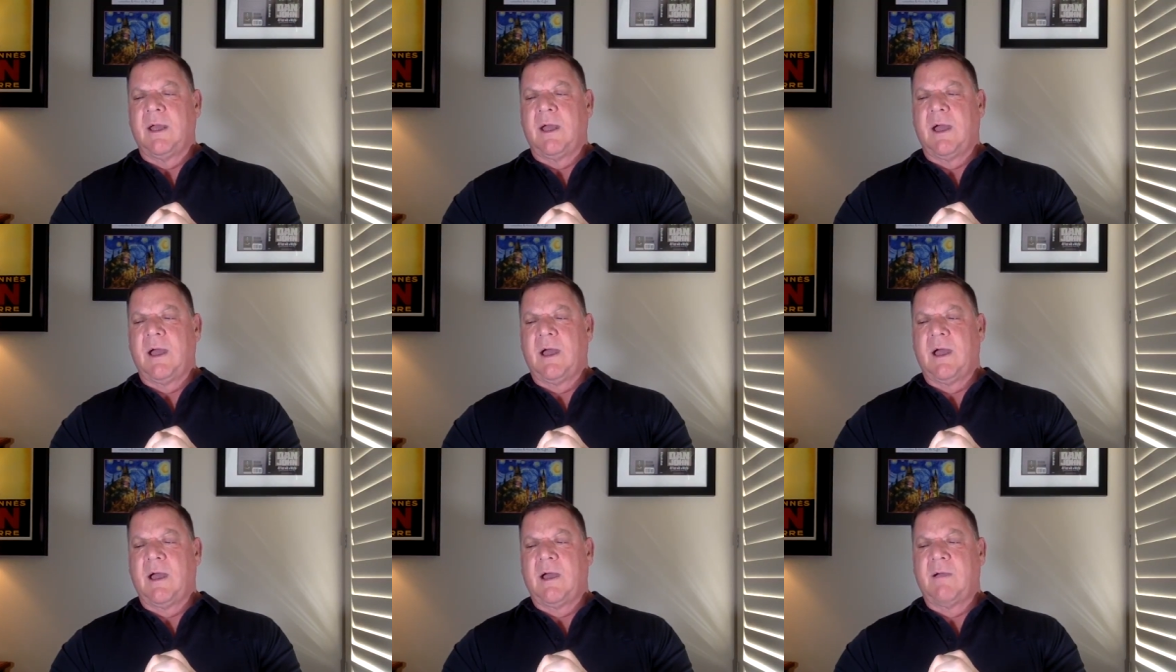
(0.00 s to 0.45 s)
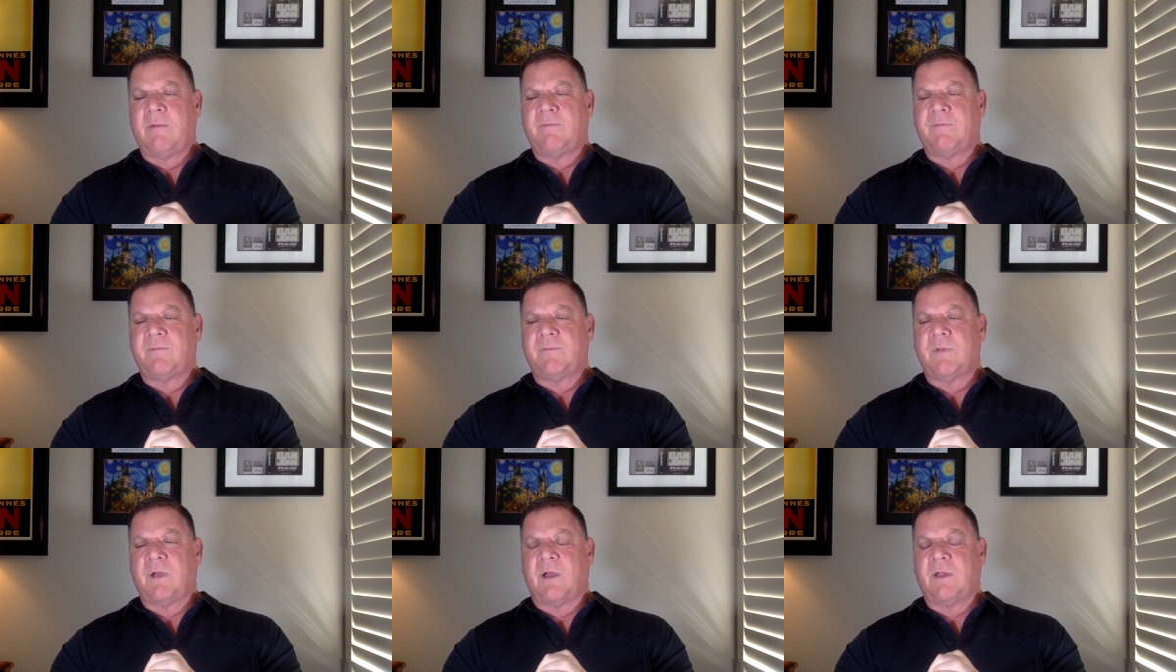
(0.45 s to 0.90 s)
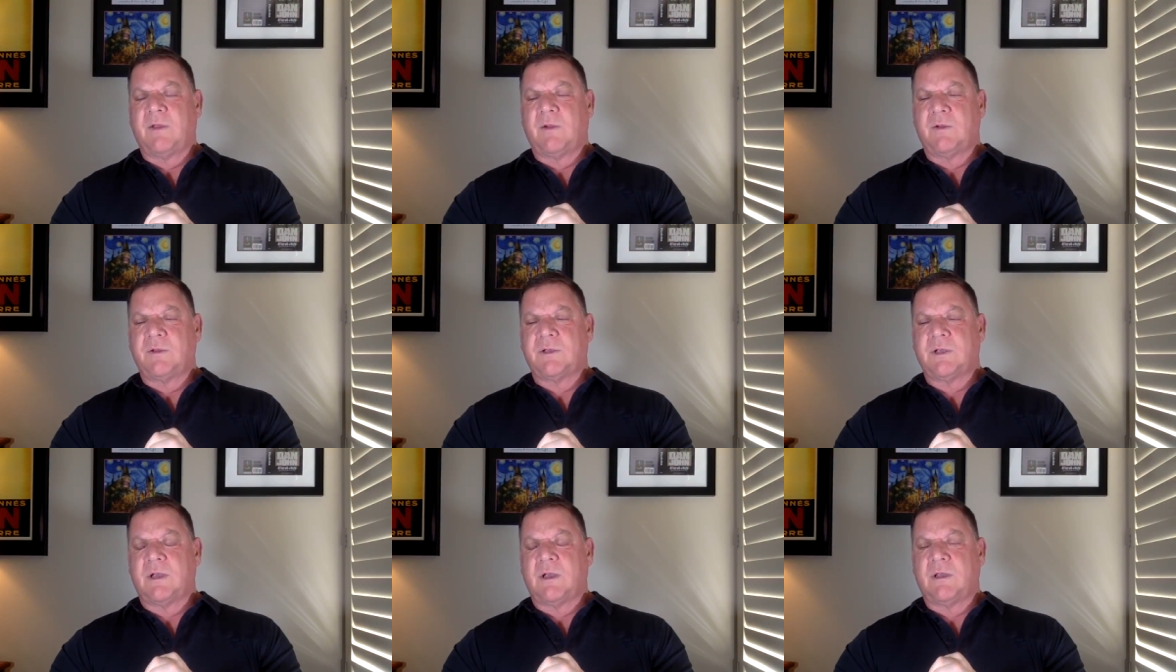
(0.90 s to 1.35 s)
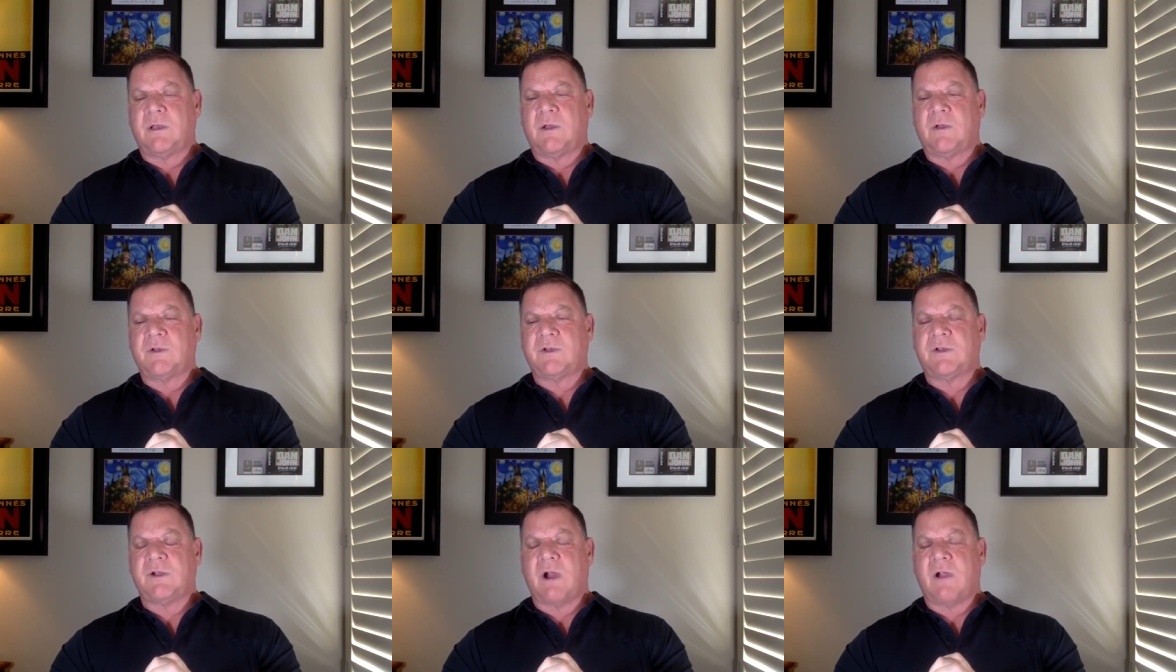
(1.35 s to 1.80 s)
um, on those on
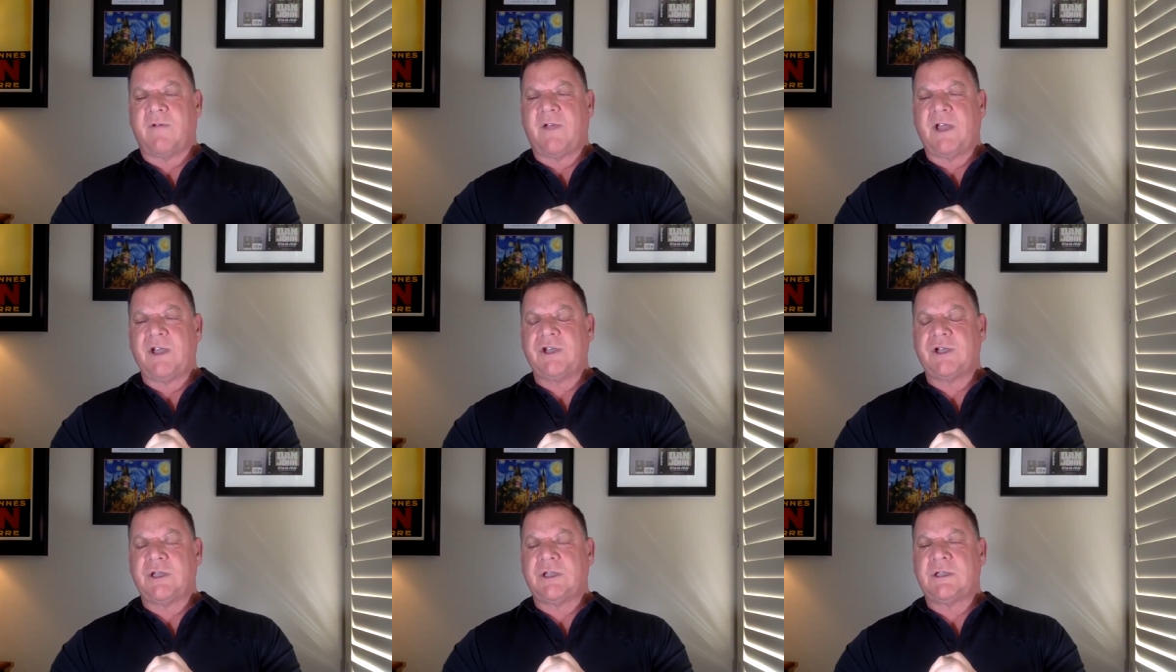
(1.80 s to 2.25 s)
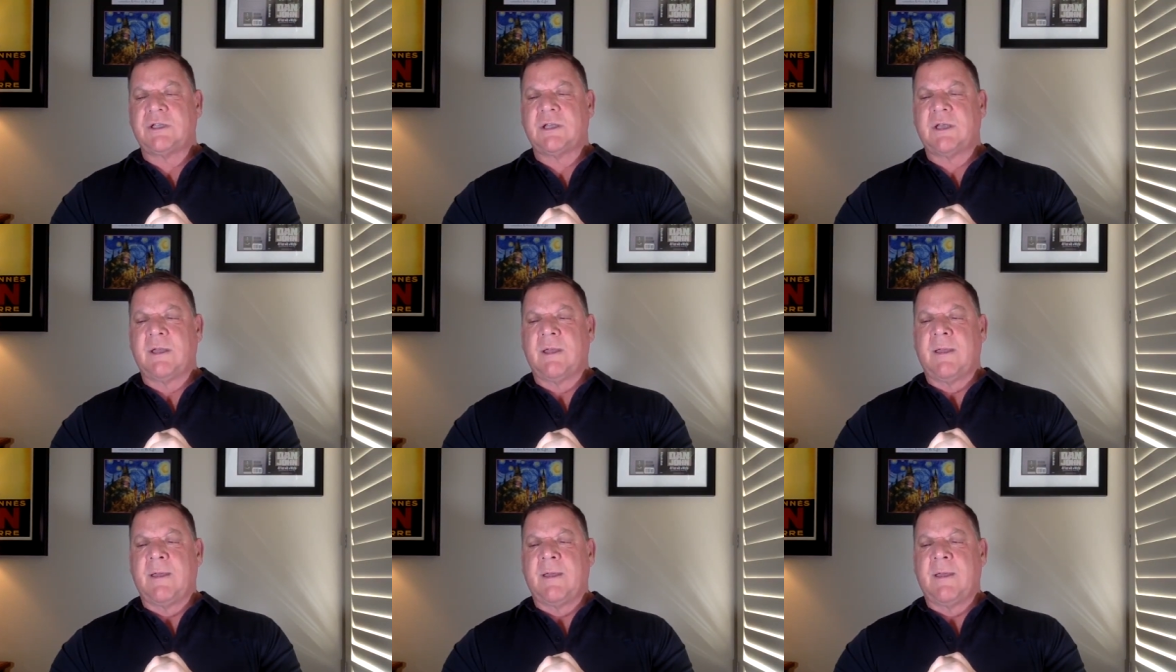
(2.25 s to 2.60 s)
those starvations.